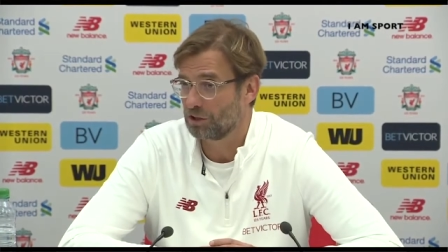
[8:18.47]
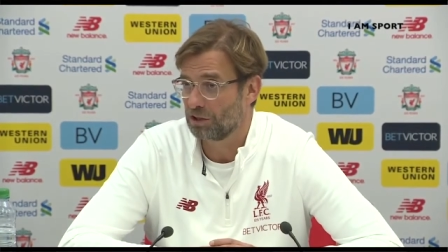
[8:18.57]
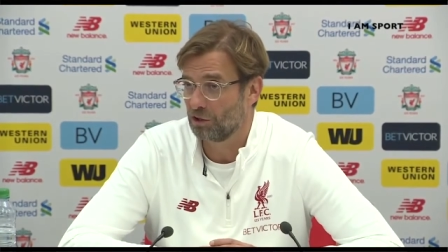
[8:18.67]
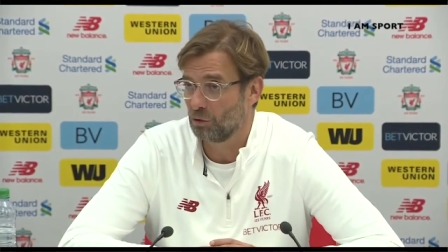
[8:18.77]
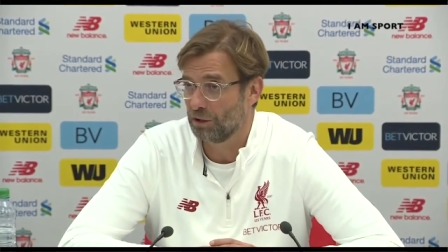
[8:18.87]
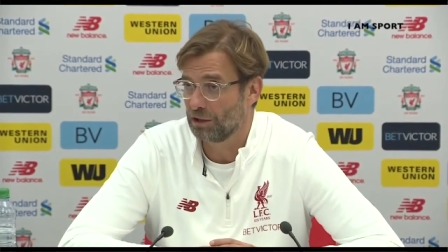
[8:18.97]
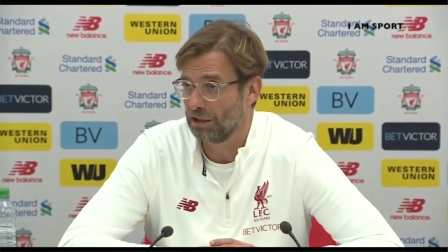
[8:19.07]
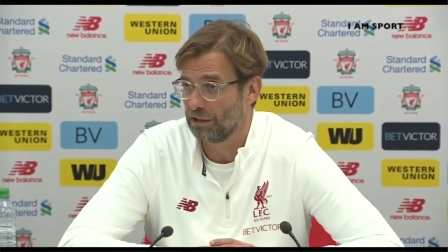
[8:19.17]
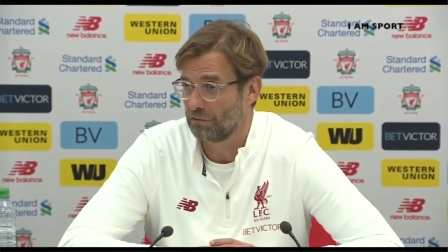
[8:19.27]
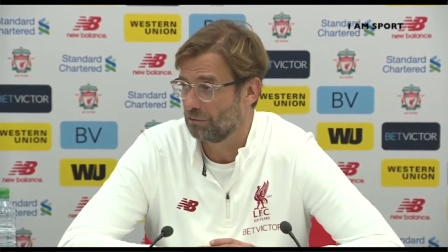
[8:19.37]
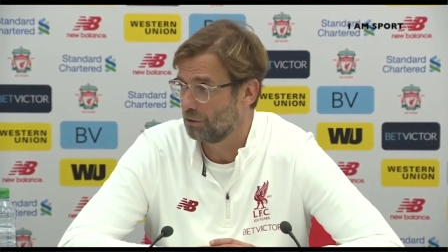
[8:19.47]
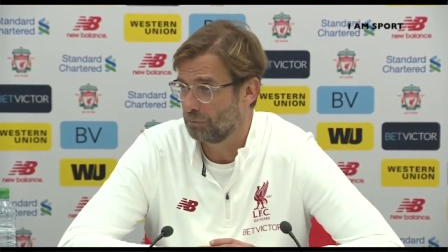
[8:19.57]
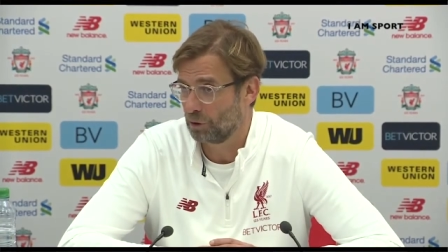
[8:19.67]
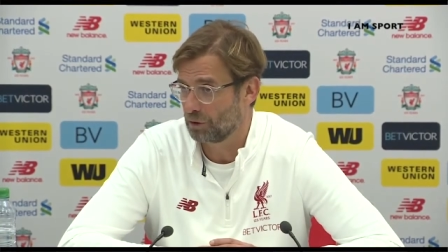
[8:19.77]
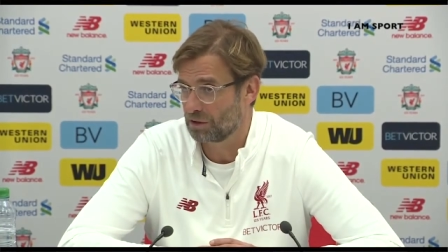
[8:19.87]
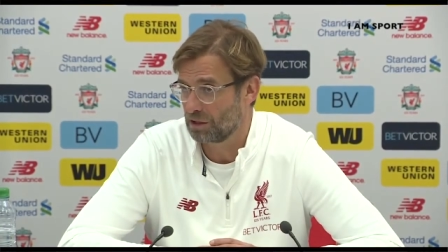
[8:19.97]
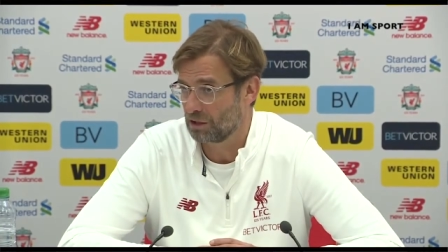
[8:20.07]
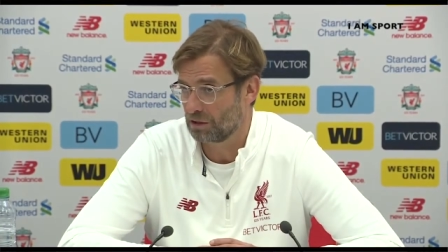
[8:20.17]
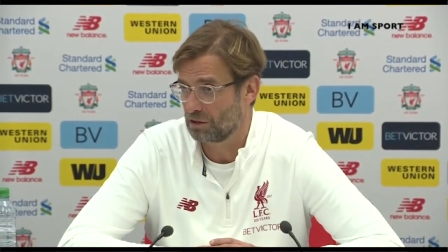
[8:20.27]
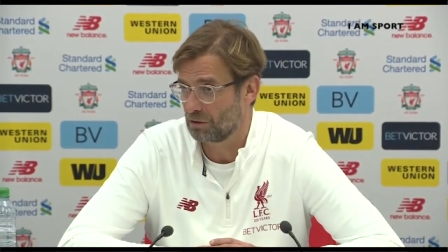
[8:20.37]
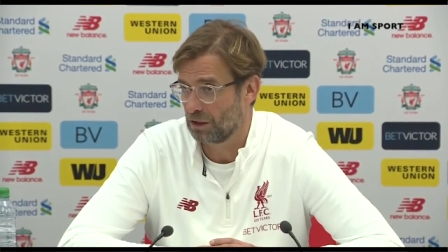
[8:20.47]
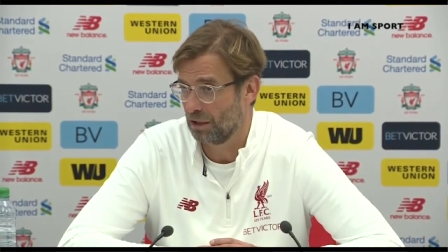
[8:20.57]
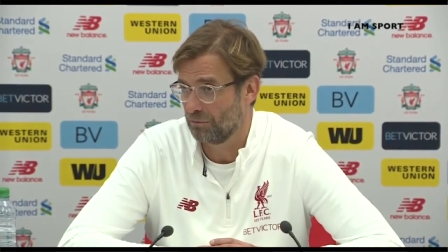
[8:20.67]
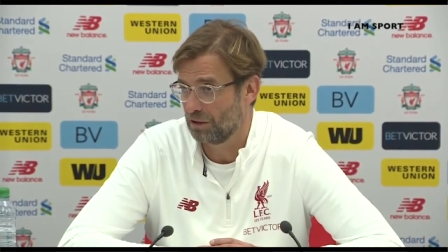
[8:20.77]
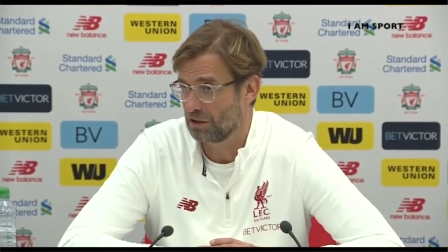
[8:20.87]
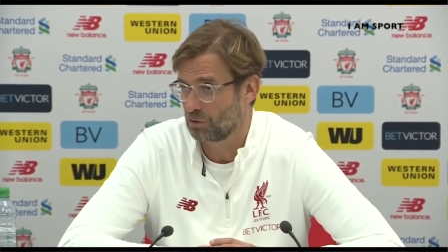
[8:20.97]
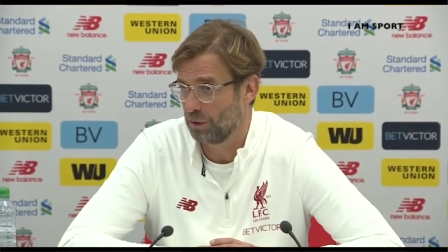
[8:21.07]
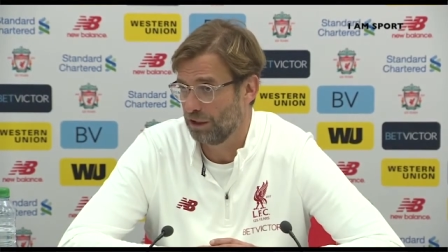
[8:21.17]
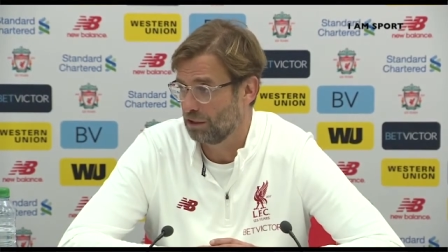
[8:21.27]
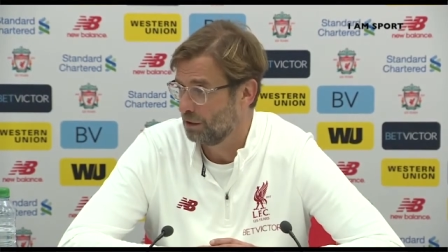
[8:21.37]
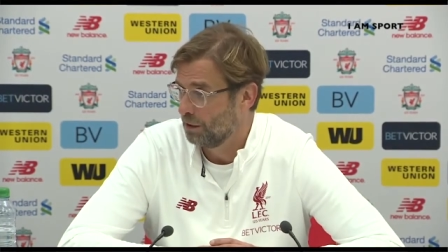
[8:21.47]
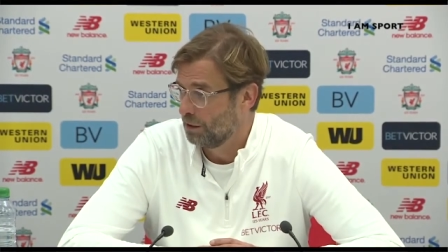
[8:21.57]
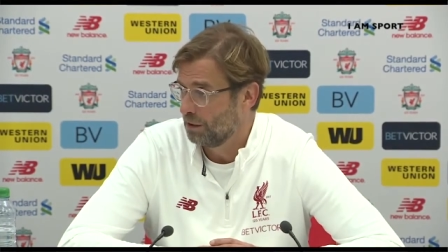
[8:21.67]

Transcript: We're still doing that. Very important sessions to come in this week.